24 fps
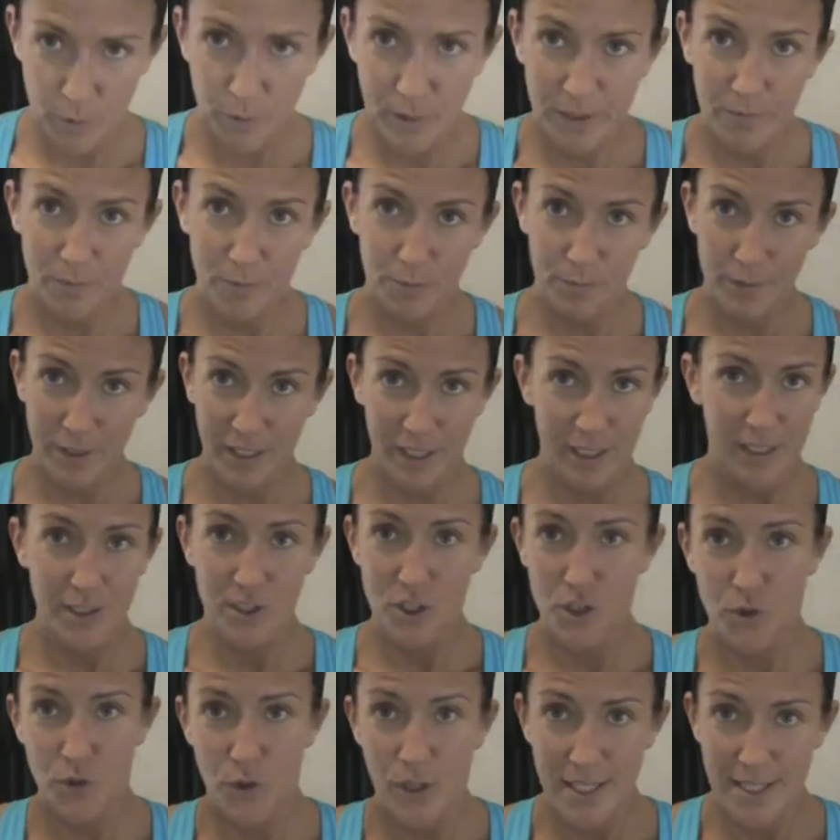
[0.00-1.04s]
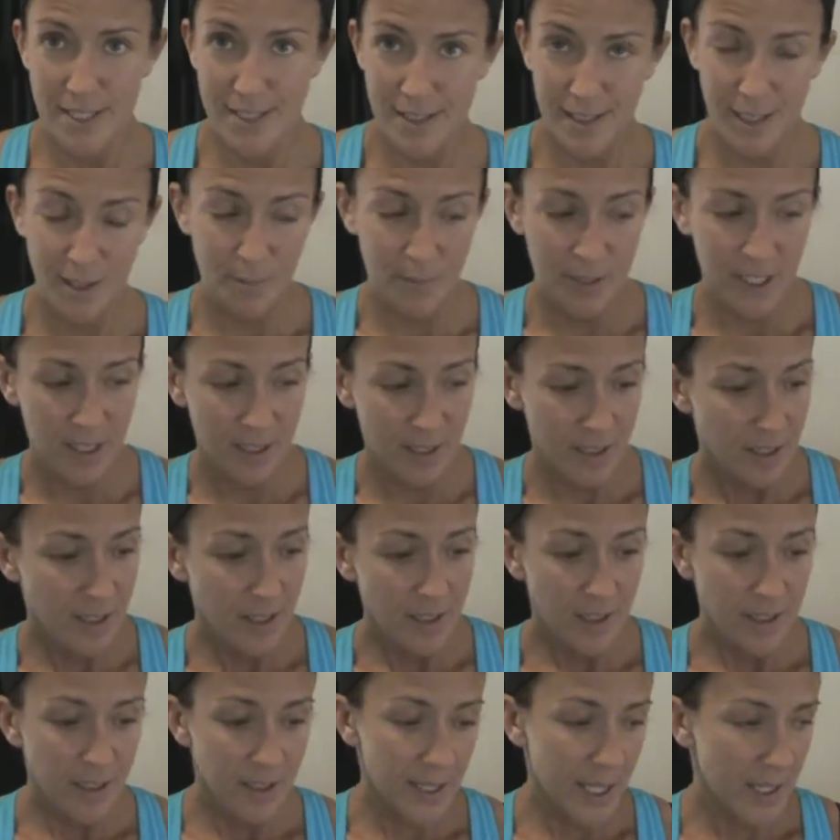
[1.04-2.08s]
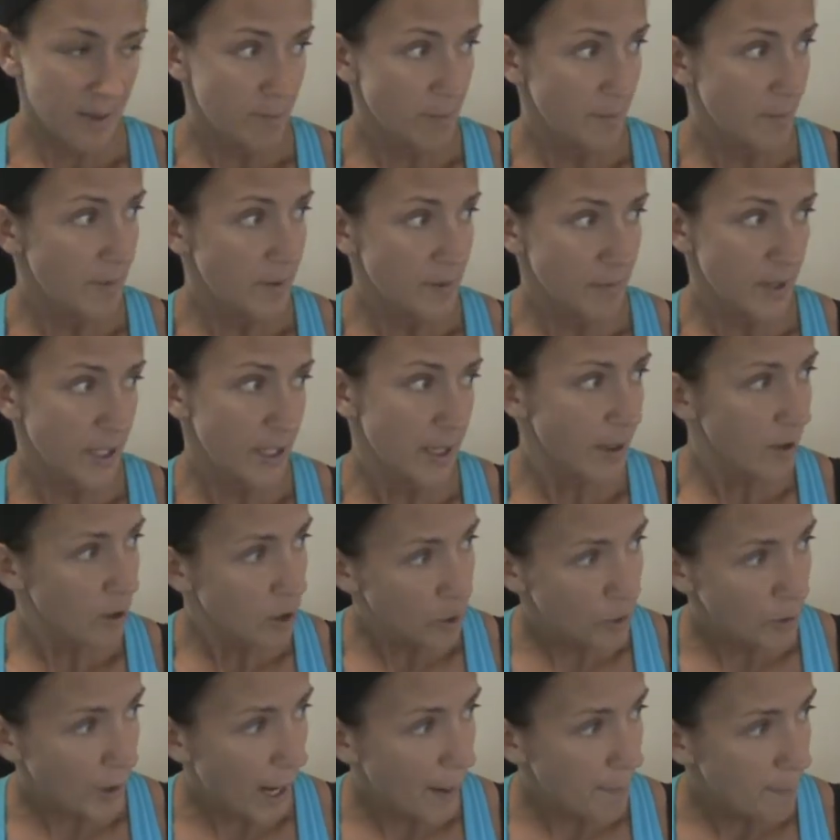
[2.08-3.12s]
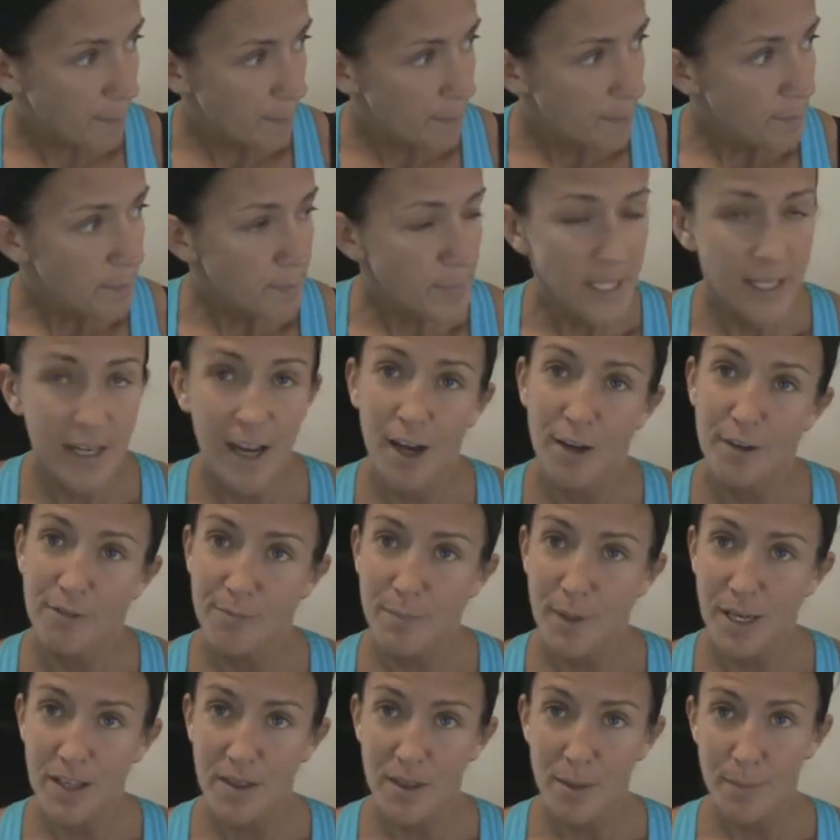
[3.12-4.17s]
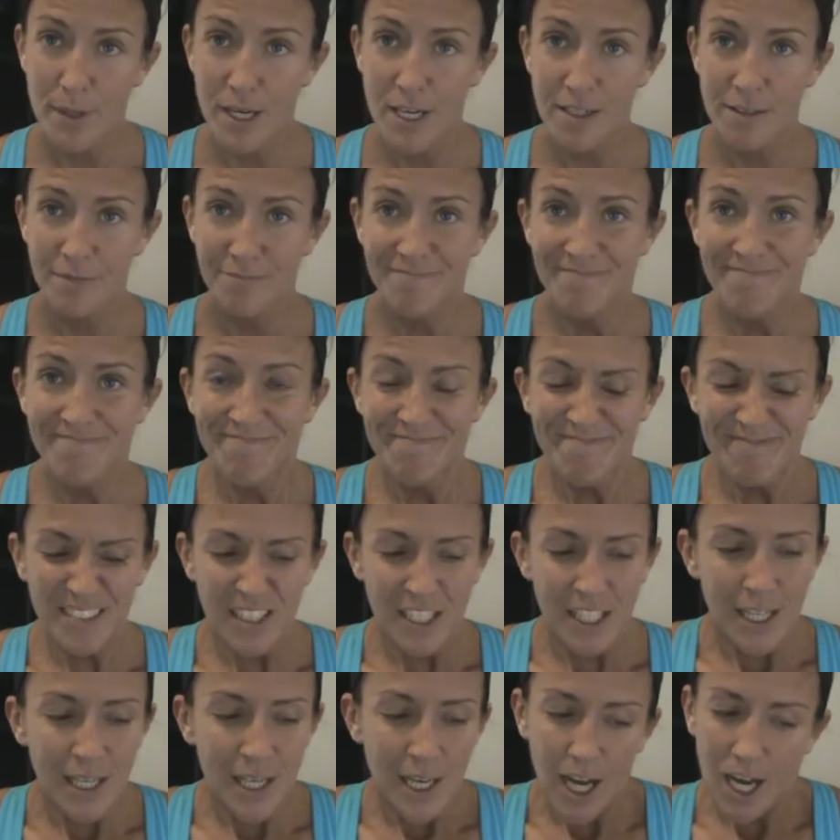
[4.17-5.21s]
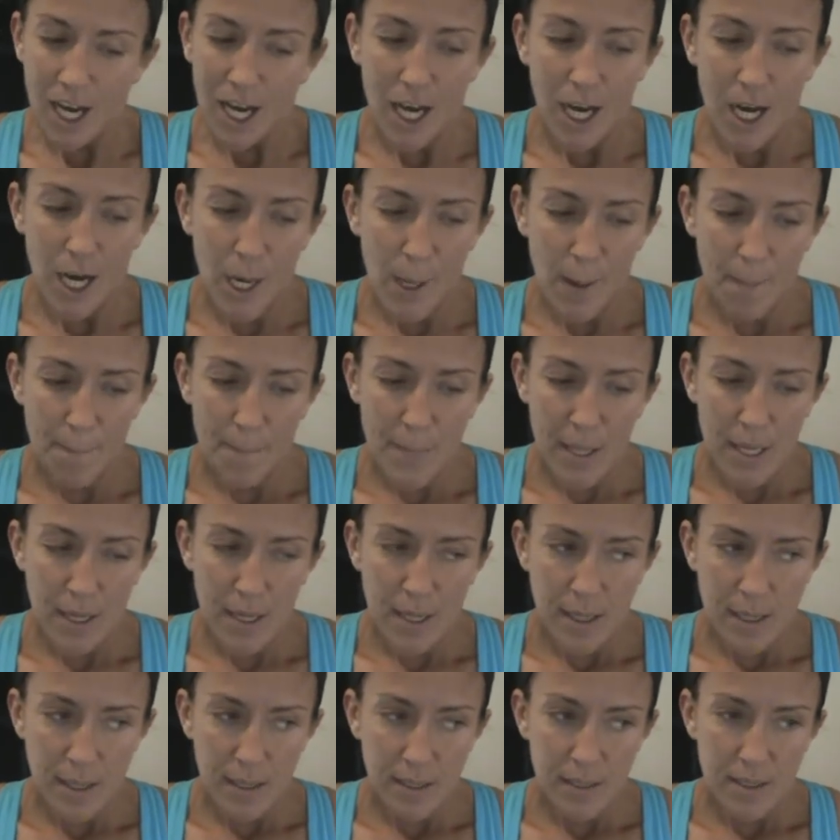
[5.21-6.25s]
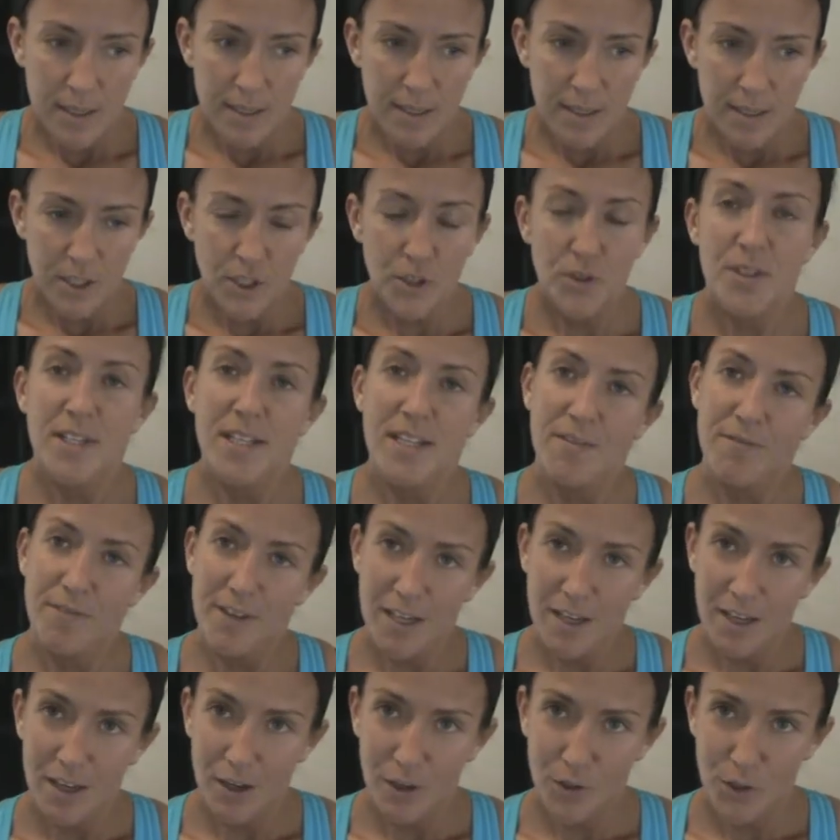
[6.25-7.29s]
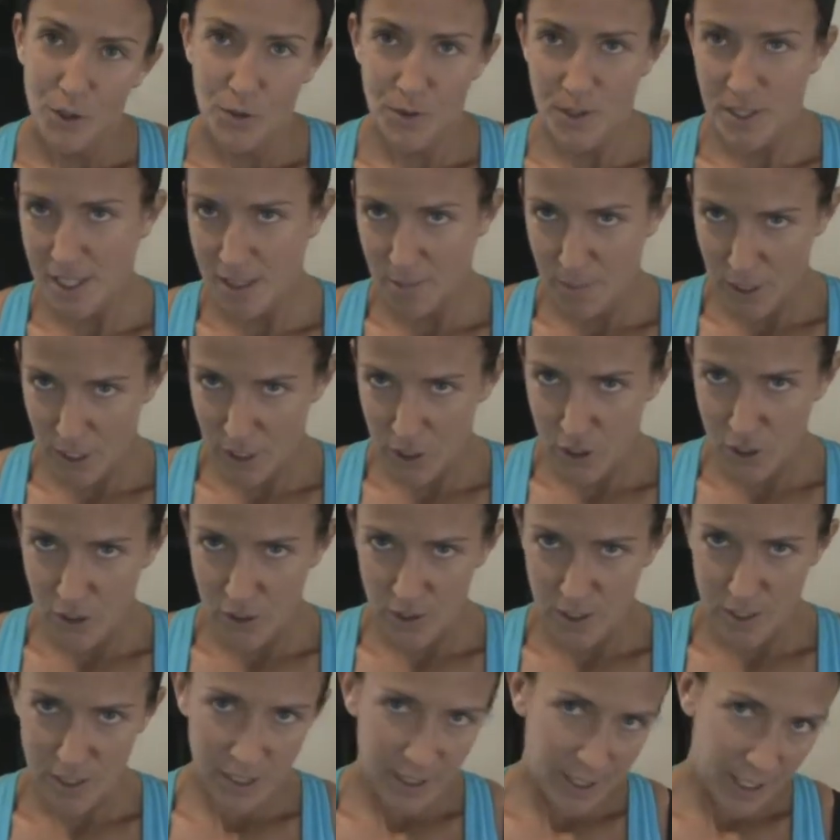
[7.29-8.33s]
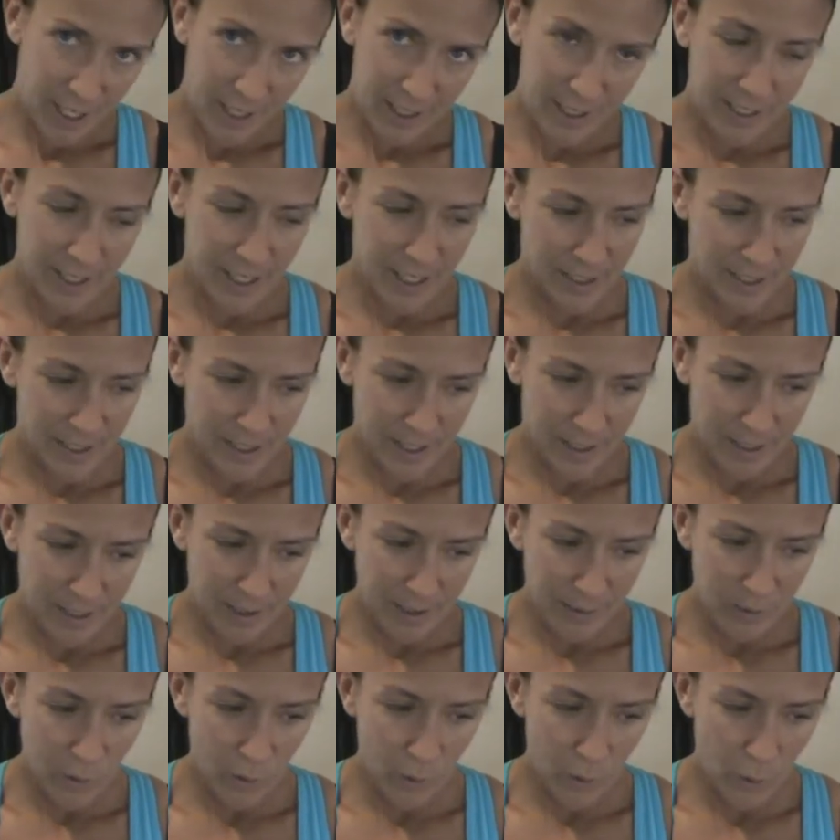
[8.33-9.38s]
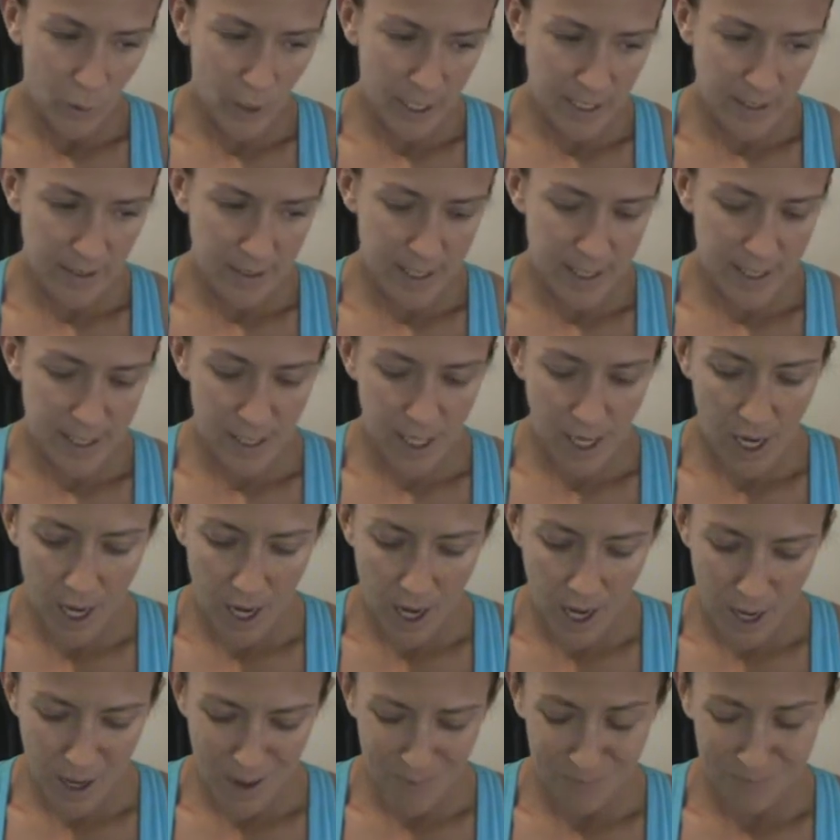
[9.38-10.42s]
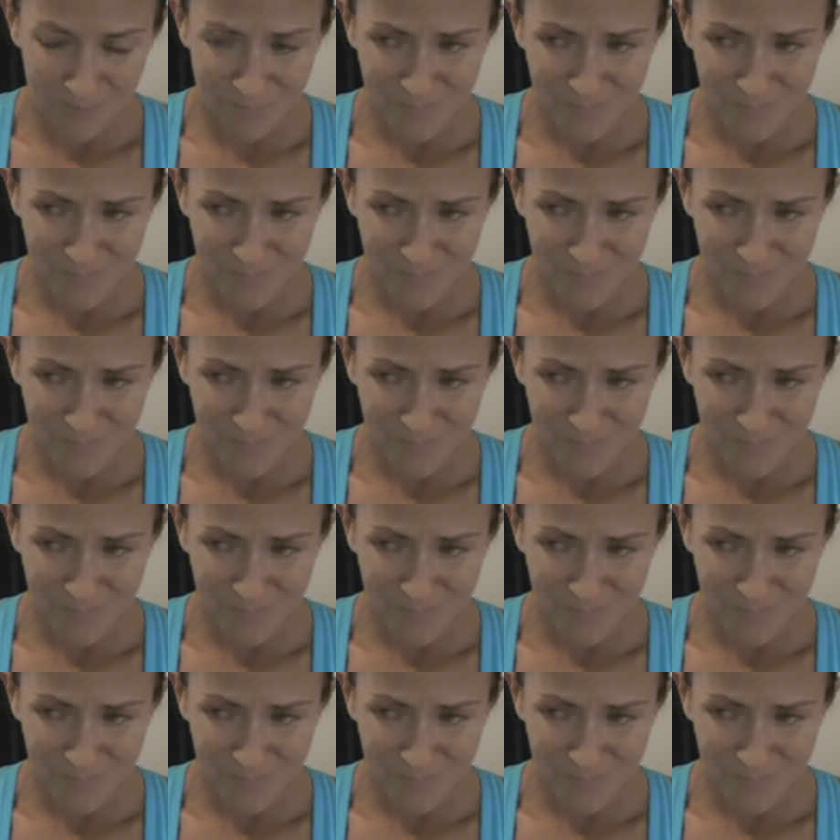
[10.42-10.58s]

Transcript: would really enjoy seeing me get the crap beat out of me in the mud. Um, you'll see video, you'll see pictures, yada, yada, yada. What else? Um,